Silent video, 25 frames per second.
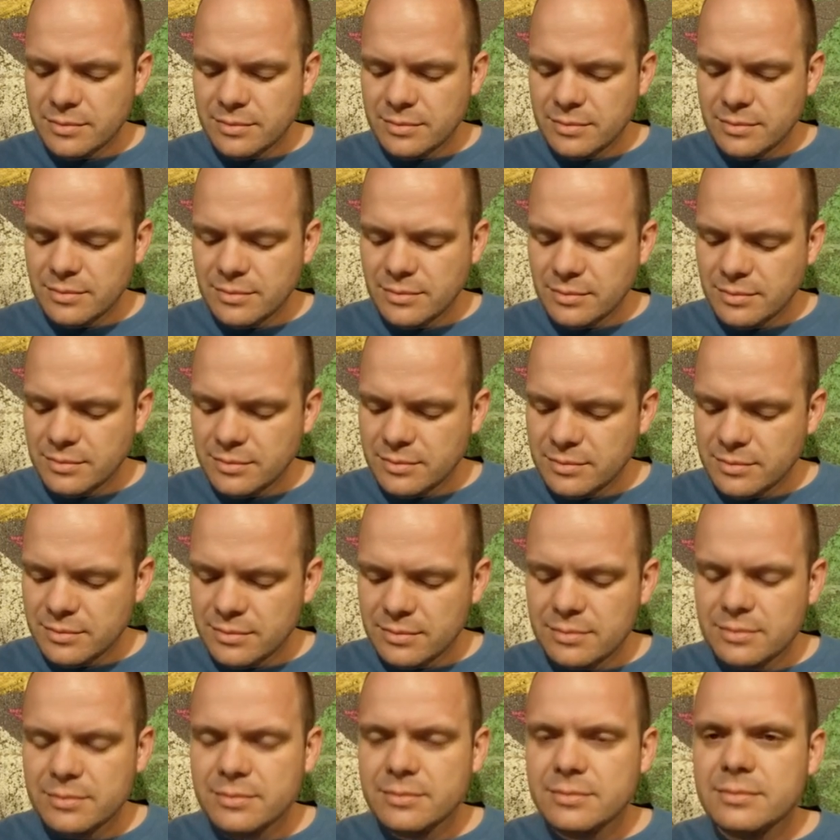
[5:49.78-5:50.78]

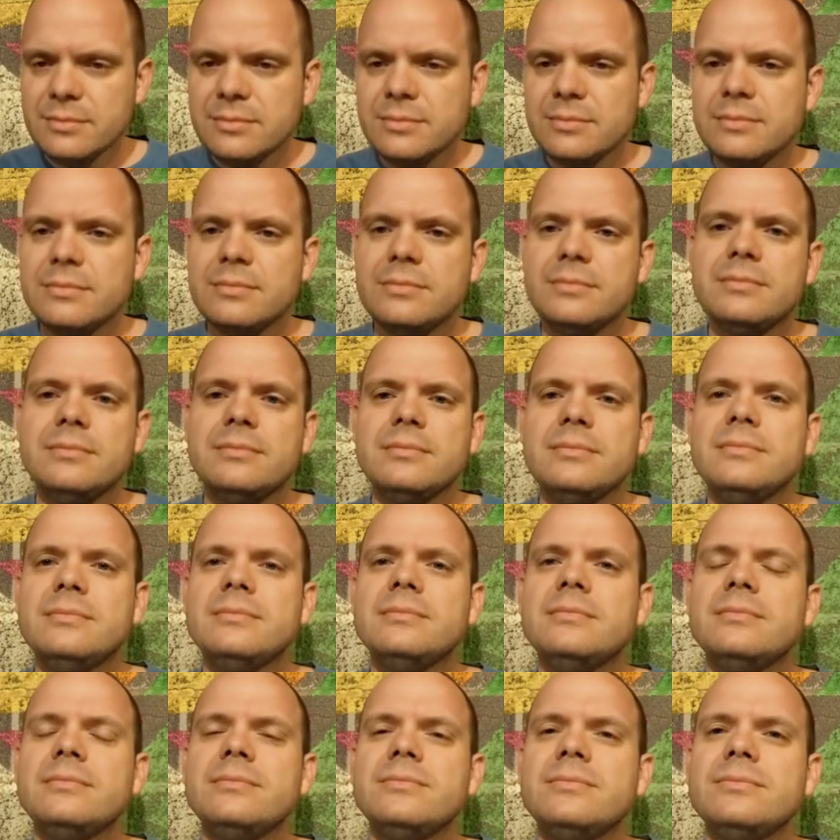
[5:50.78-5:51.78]

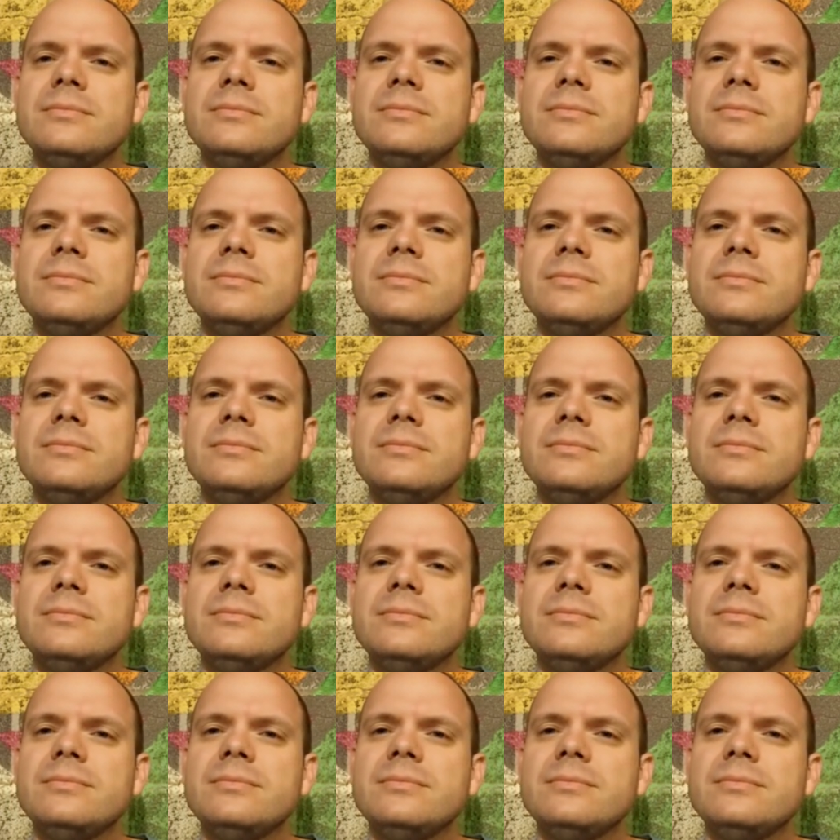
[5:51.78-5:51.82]
[no speech]